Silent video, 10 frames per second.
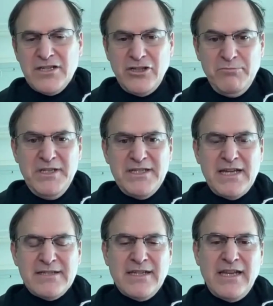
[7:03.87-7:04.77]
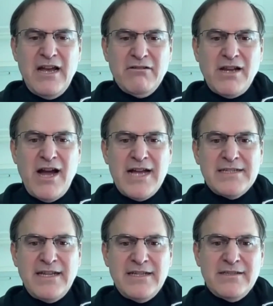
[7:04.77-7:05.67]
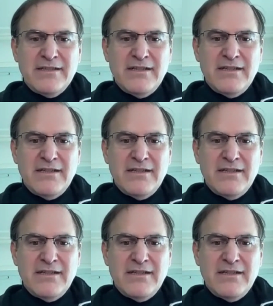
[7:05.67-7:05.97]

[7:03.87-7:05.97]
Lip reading: It could be testing out content,